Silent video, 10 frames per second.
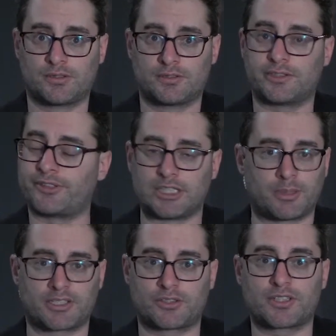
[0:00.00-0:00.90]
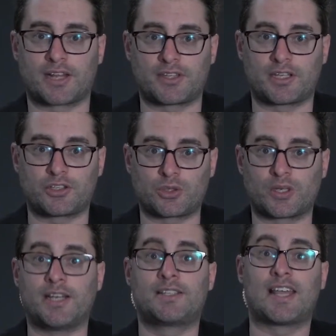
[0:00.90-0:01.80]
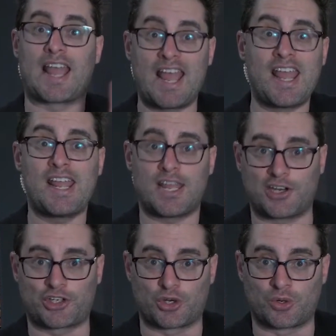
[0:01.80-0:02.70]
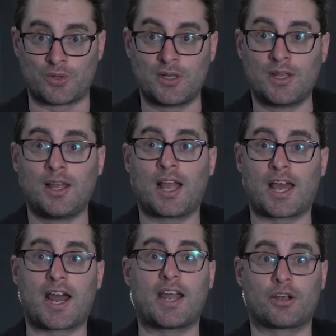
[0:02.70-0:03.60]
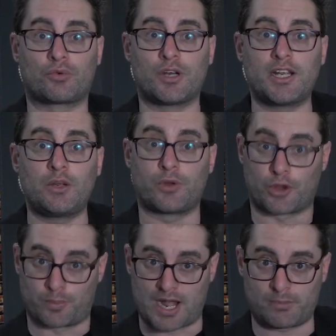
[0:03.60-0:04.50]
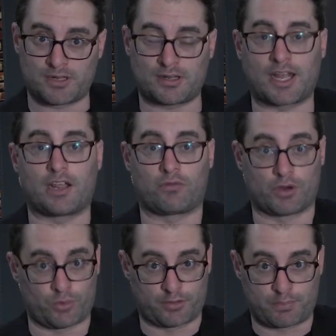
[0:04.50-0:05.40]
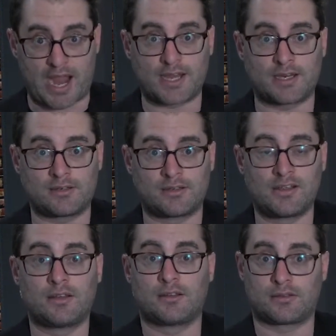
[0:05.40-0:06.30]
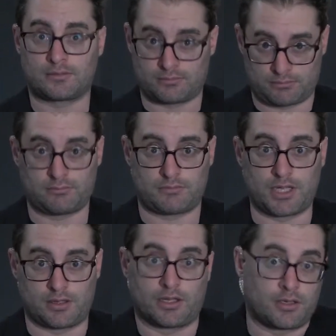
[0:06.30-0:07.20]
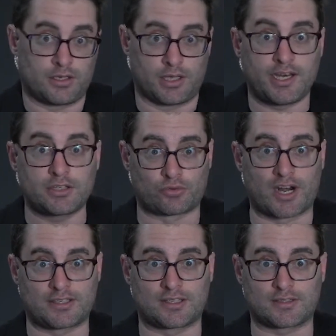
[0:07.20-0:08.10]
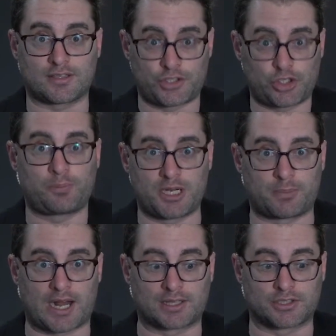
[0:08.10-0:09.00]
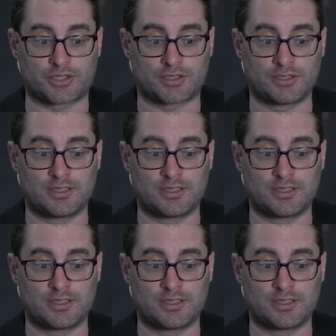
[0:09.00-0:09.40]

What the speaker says: The filibuster is not the issue. It's a issue. And I agree with Obama. I agree with Biden. It is racist. It should be abolished.